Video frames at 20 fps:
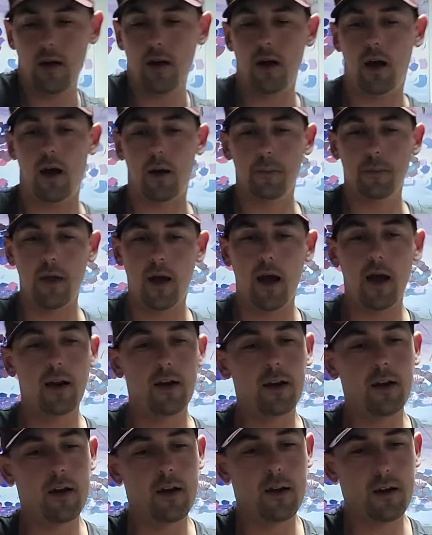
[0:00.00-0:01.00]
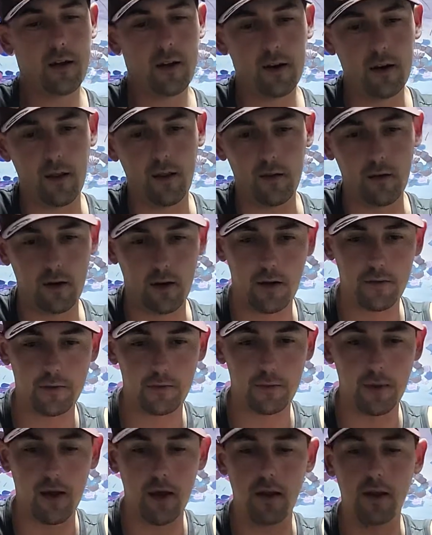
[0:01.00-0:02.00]
Then another hookup
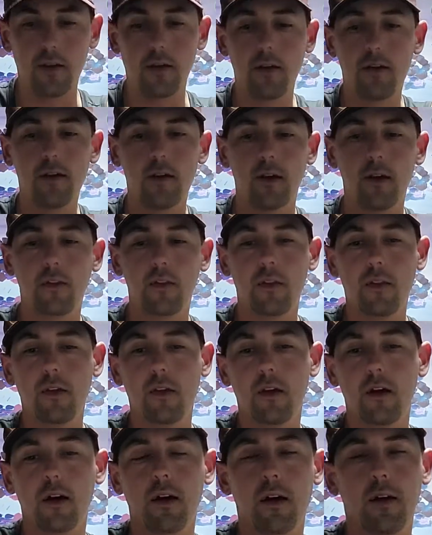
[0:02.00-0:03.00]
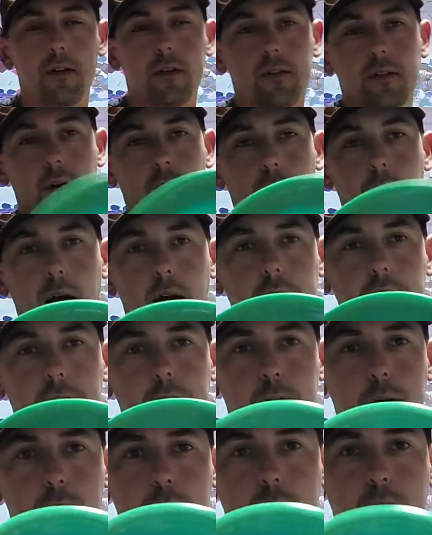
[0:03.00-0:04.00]
from Nate. I got the Lone Howl
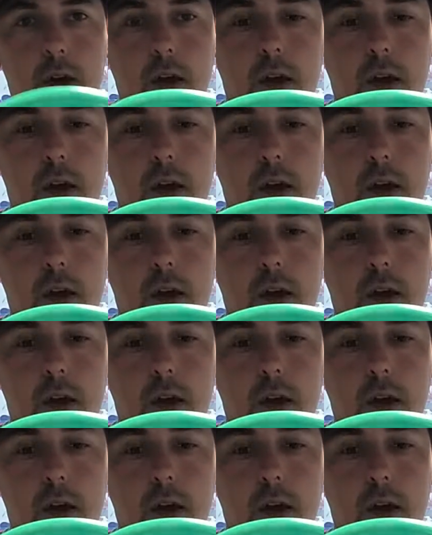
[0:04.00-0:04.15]
2